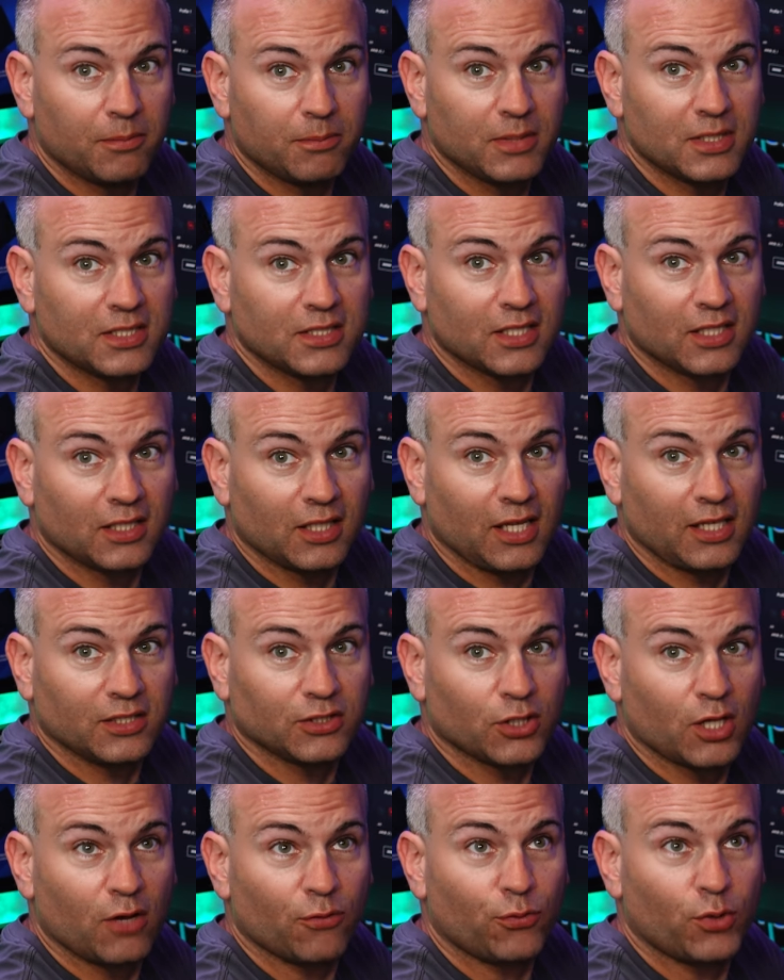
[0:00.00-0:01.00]
Mystic Light
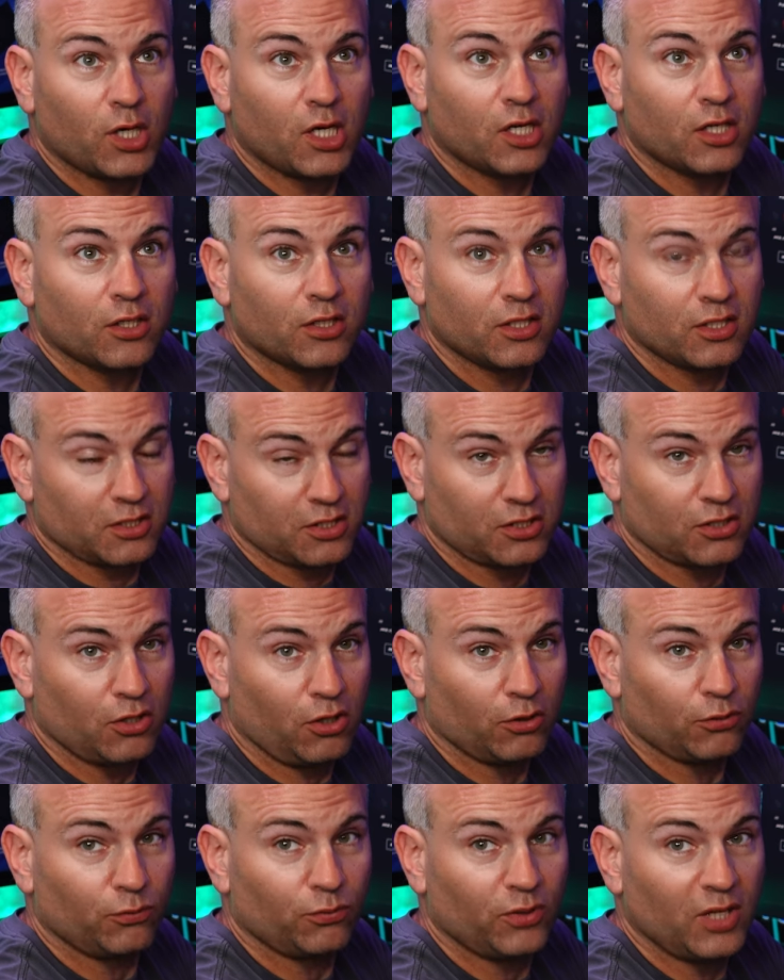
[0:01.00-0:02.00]
software. This is
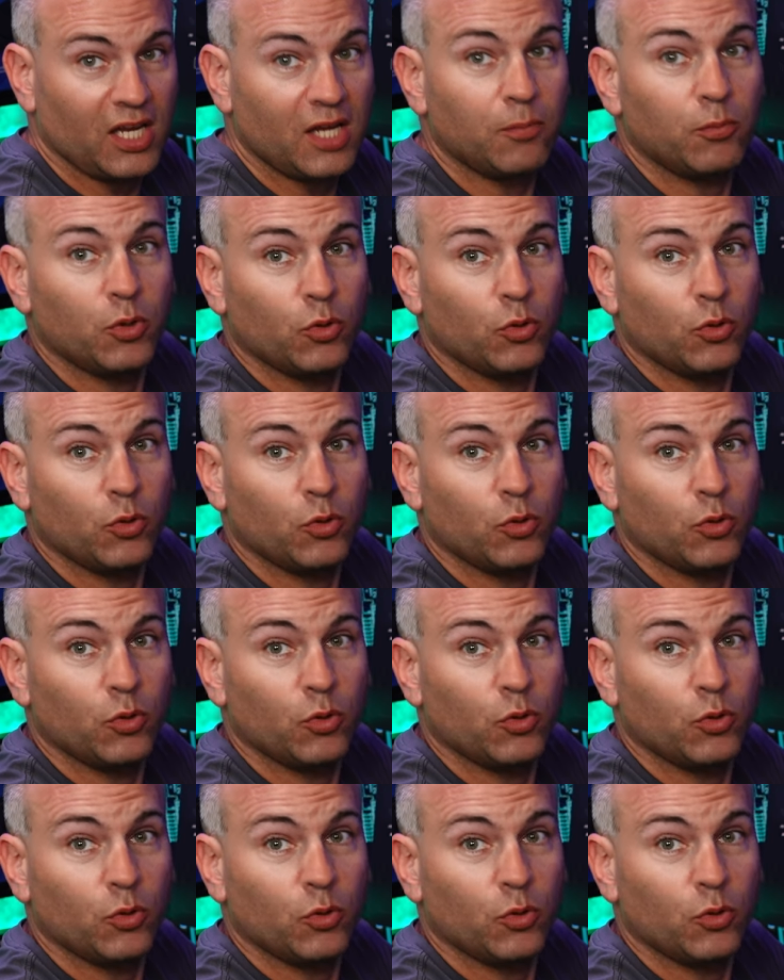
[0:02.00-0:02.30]
called Flame.